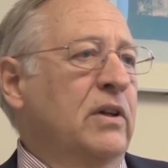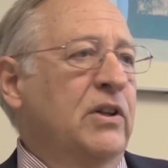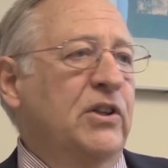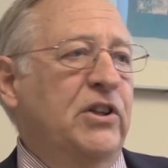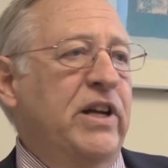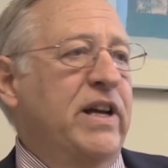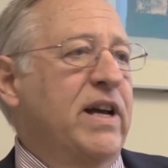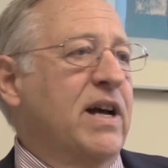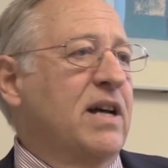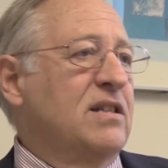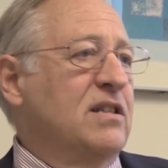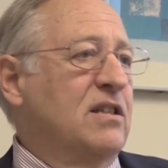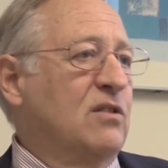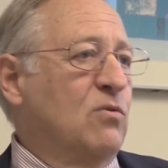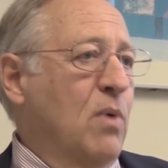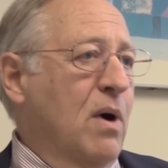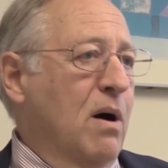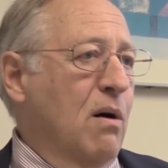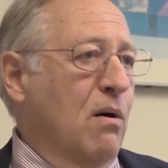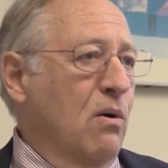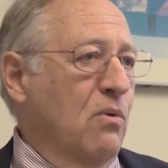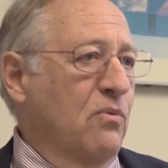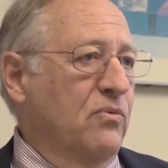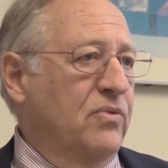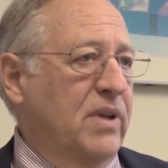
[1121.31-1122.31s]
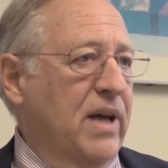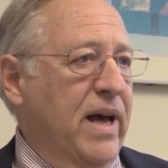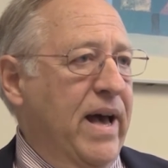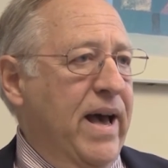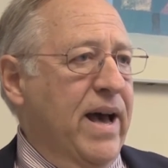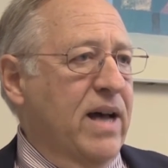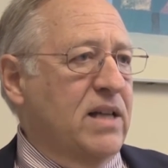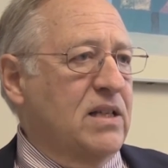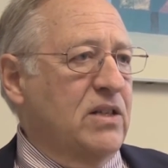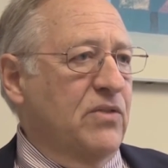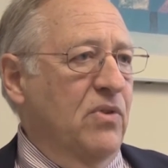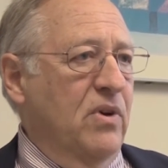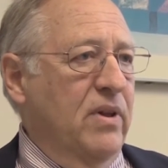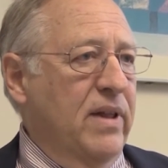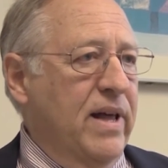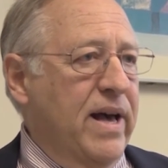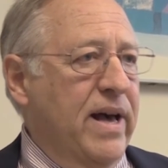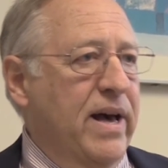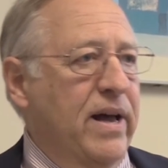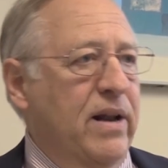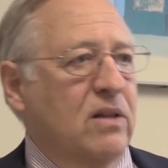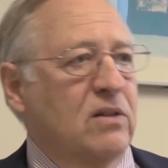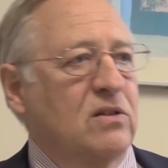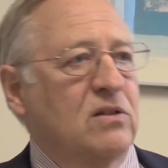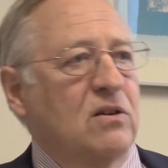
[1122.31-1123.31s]
GS-12, to ask for
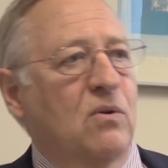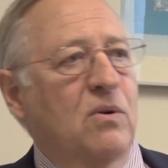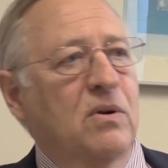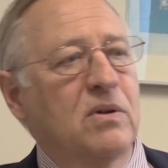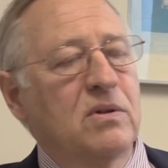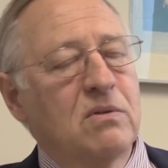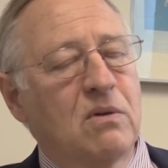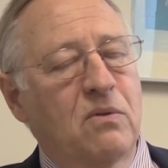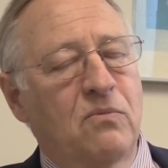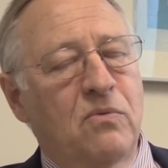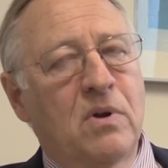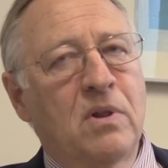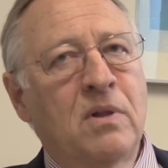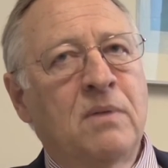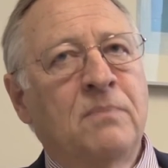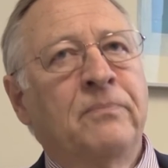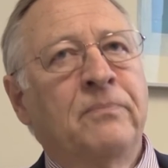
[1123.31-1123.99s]
that, and so on and so forth.